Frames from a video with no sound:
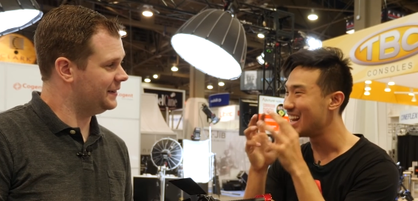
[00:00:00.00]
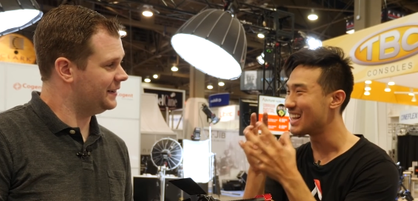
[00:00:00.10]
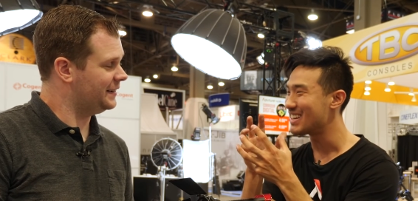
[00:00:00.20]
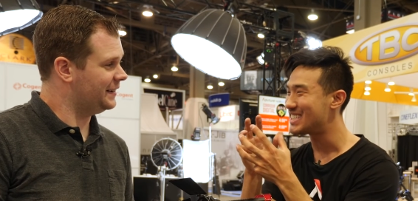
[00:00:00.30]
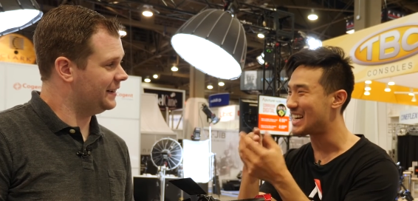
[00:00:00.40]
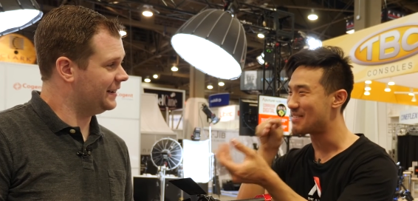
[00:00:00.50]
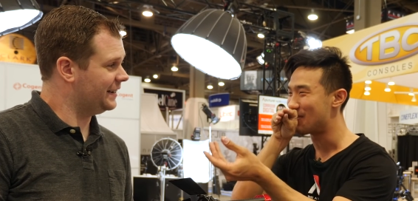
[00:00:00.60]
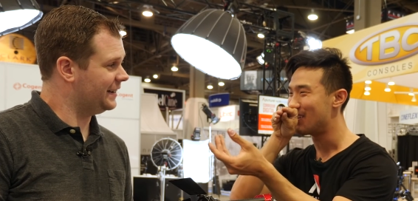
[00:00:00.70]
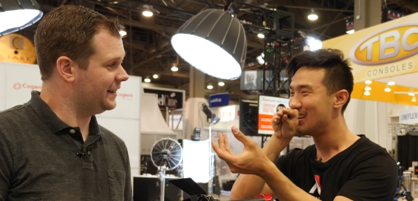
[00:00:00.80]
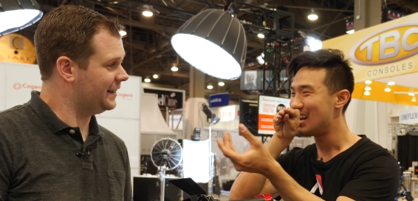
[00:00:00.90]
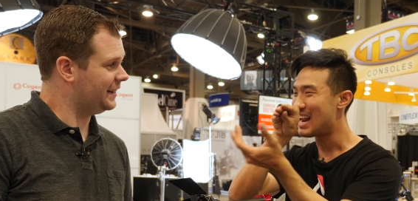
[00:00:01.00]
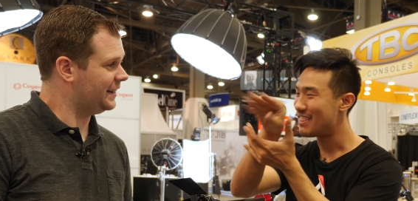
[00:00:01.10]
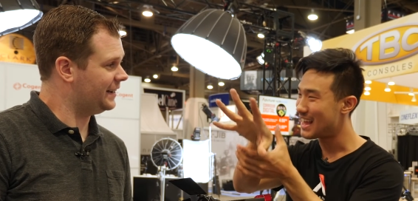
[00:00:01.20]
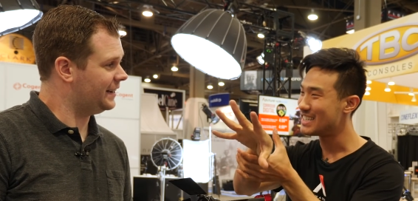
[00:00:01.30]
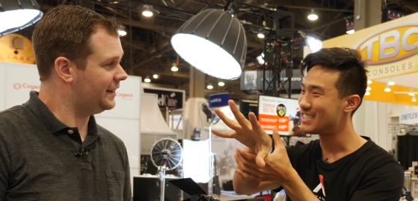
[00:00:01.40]
Speaker 1: in a little chamber and
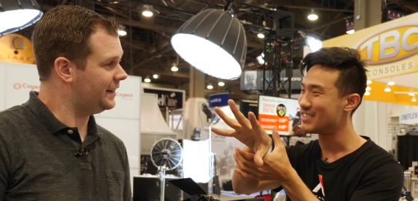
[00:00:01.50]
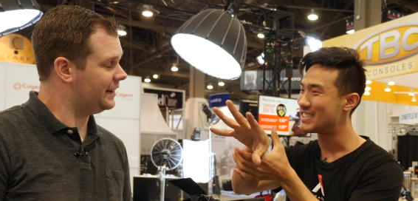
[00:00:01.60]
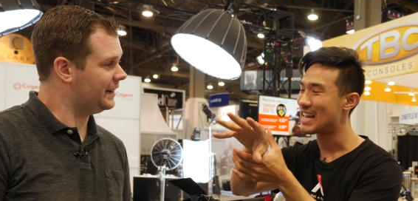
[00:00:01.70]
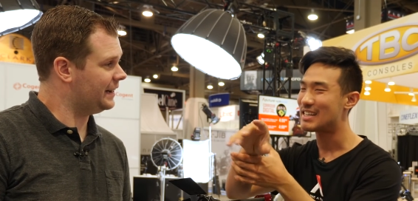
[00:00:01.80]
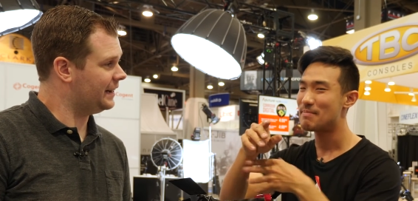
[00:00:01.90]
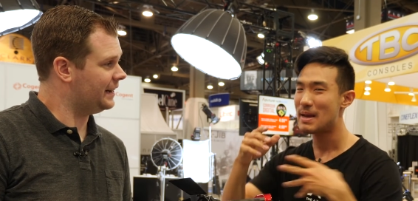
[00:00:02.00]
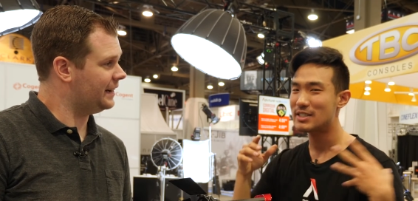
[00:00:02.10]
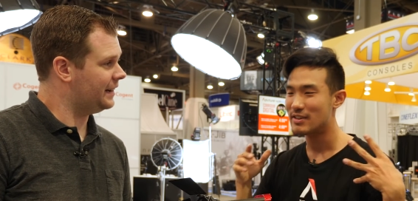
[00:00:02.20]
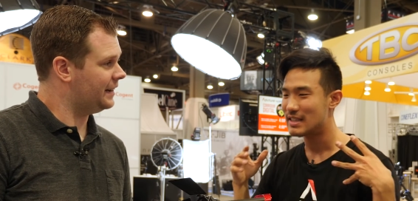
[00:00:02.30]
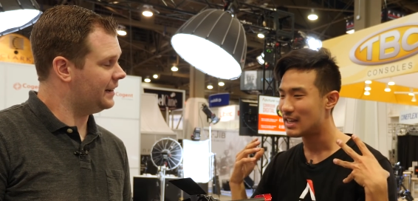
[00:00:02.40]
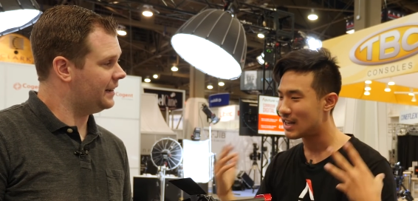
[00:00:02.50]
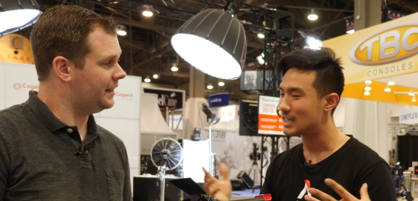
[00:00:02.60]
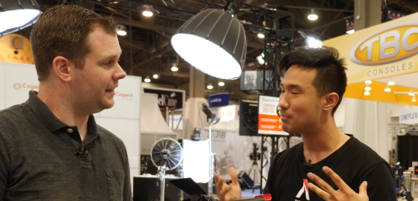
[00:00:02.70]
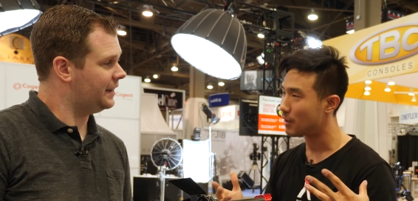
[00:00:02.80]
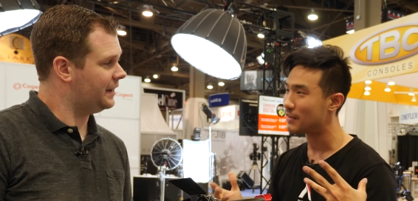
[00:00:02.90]
then shoots out to make sure that, that light is
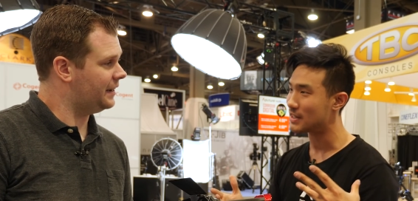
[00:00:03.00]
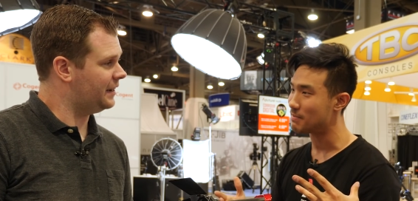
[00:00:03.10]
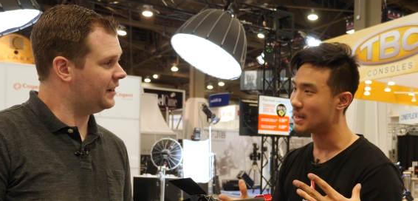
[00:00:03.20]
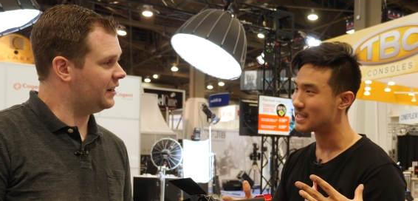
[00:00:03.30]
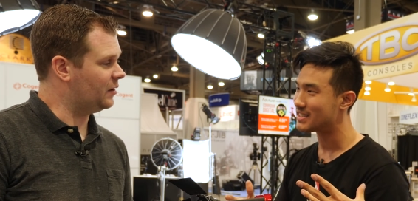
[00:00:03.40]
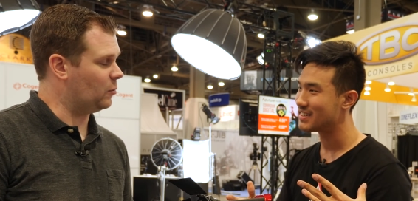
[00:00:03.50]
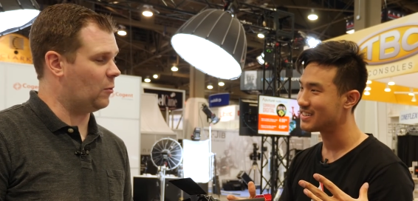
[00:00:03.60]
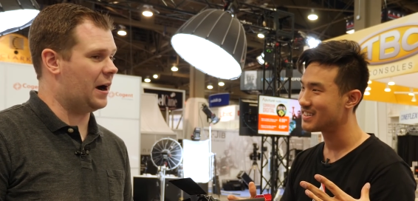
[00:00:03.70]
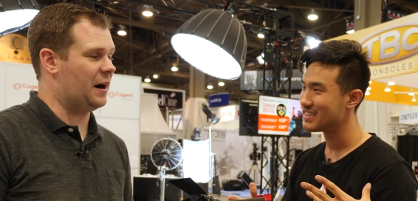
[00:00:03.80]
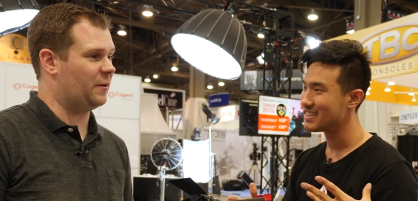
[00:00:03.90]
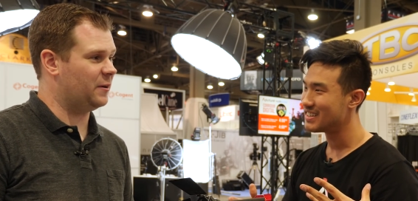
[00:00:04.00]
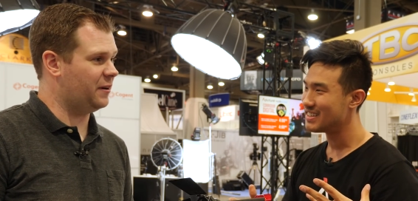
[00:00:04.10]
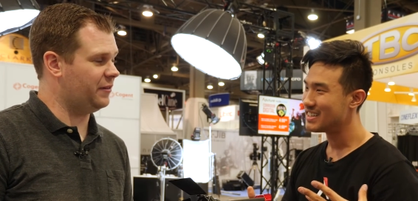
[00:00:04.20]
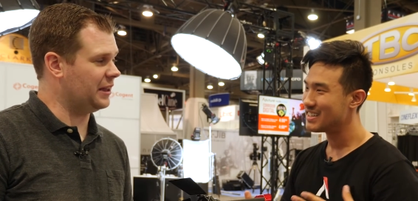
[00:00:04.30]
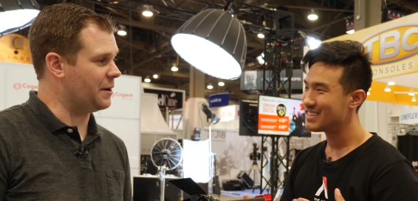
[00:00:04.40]
perfectly mixed.
Speaker 2: Wow, I
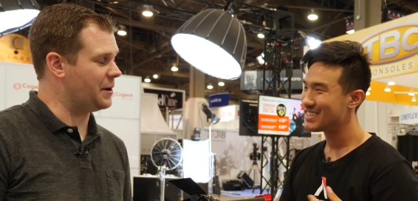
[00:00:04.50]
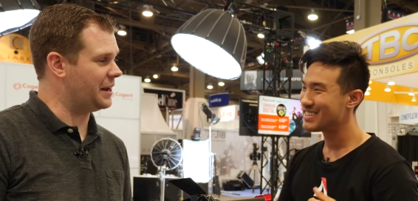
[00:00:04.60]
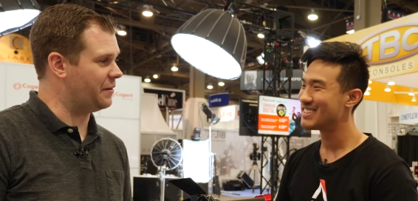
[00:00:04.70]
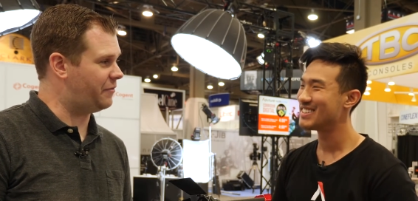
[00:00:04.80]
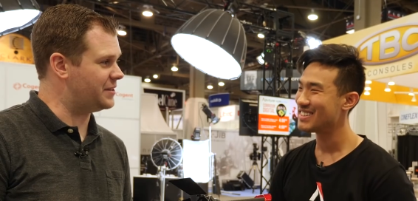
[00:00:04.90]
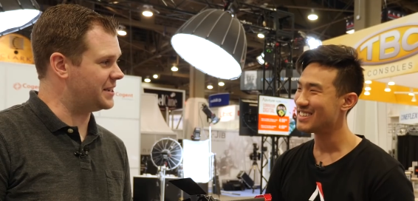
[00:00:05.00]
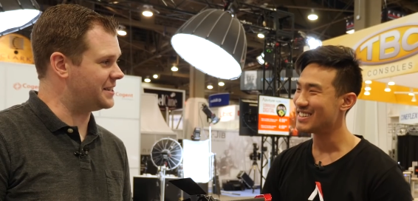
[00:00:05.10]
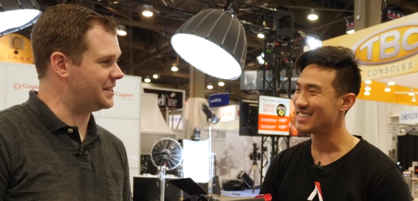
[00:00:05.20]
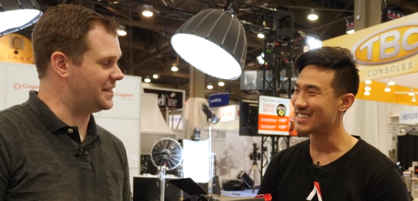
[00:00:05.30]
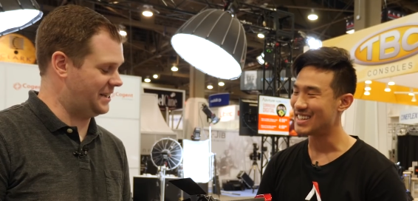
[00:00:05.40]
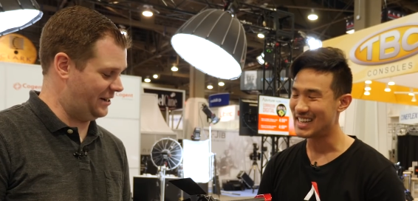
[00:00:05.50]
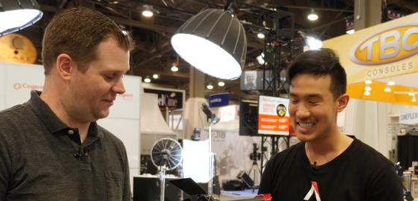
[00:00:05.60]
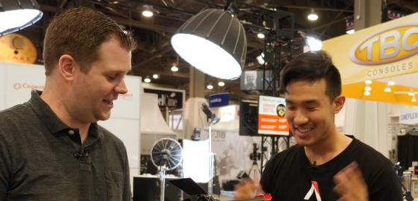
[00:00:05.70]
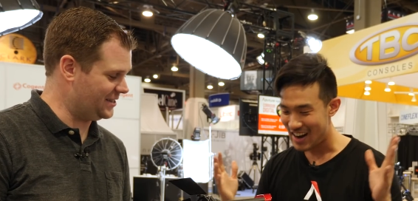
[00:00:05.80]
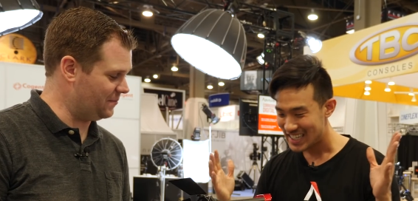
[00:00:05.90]
feel like I'm getting a physics lesson here. It's
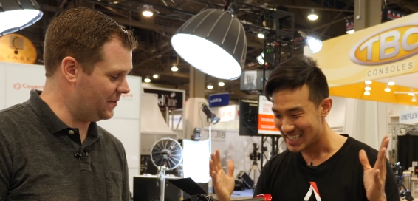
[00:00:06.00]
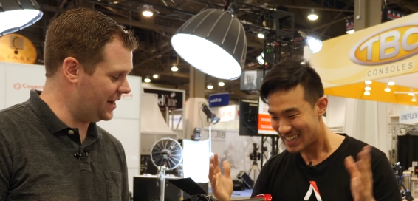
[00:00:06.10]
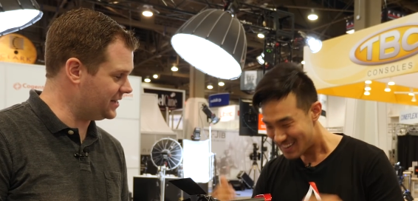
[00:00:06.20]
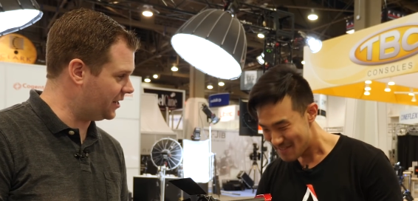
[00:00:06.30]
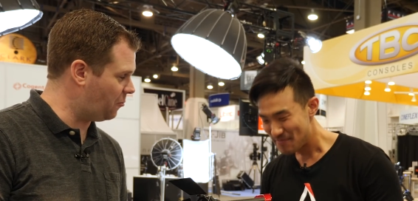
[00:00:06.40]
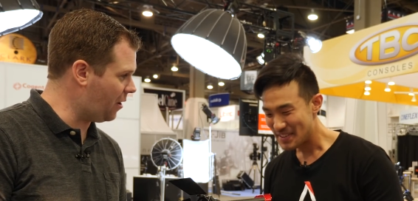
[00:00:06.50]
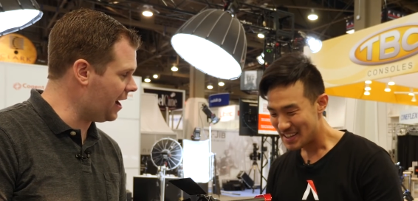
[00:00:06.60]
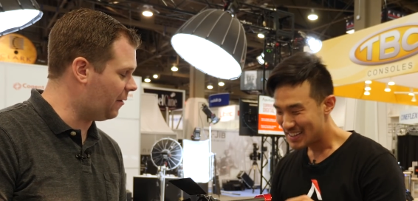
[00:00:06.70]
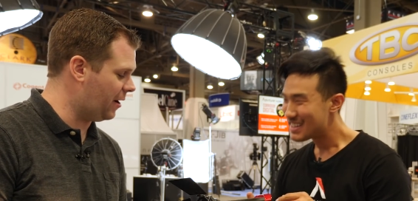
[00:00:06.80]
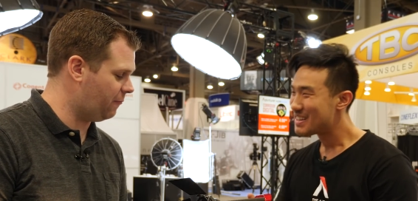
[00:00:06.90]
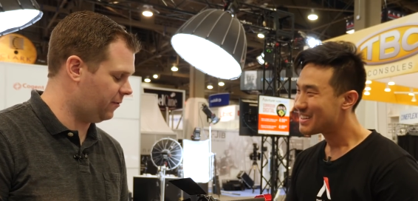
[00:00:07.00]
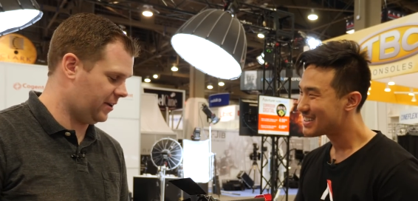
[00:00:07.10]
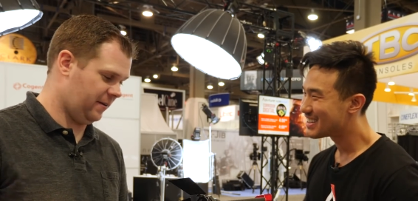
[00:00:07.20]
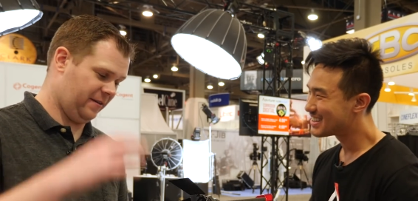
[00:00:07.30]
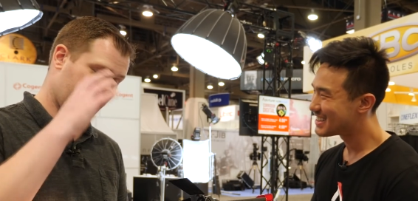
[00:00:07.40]
that's crazy. amazing. Wow, I
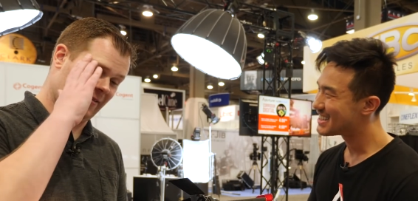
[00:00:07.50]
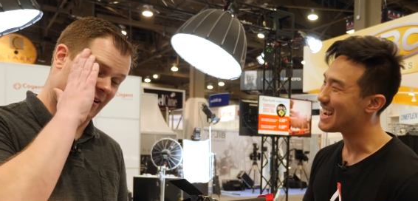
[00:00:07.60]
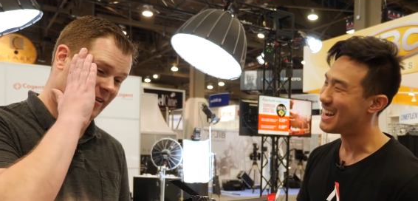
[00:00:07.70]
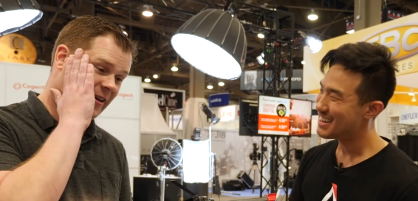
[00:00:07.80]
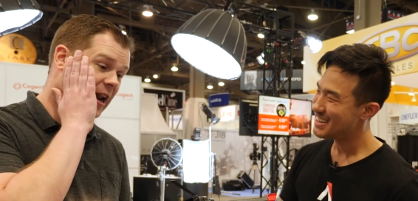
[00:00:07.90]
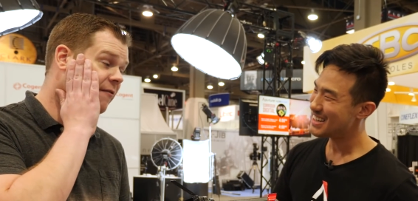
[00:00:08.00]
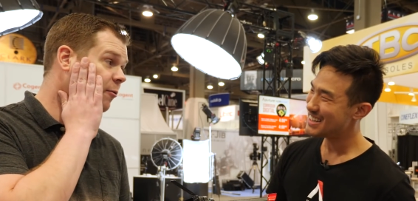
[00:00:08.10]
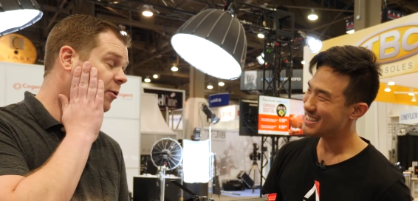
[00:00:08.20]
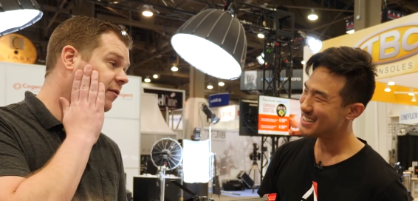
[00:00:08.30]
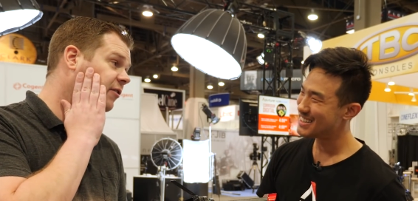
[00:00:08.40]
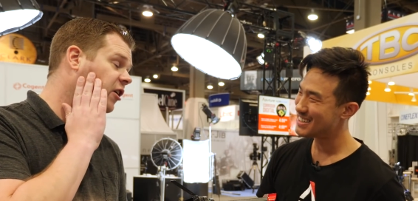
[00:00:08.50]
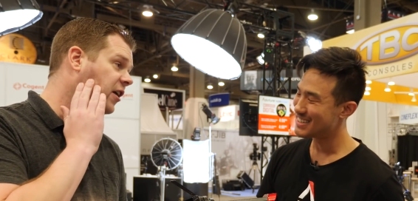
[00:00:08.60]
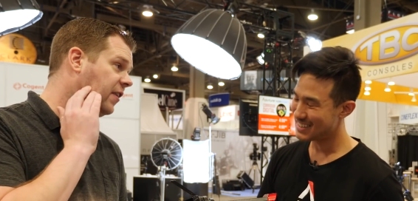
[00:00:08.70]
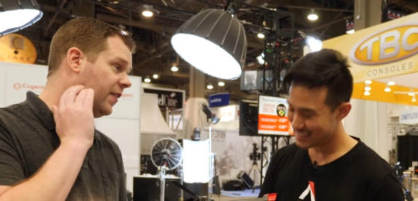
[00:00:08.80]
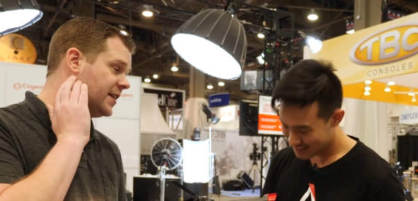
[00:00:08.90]
yeah. never would have thought
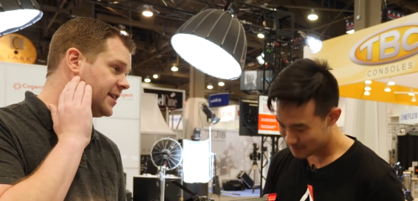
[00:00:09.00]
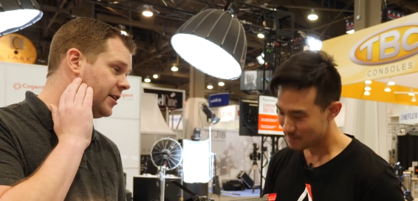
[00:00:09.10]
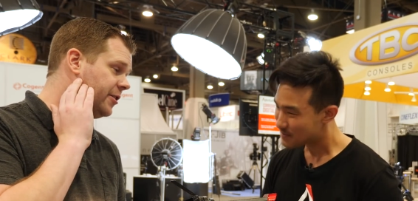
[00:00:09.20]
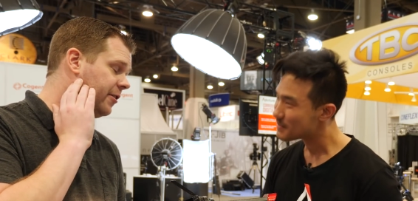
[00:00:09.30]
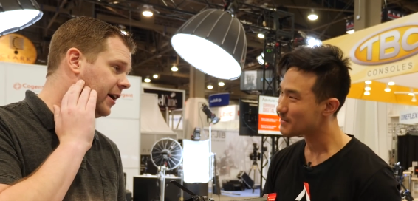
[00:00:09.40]
that that's how you're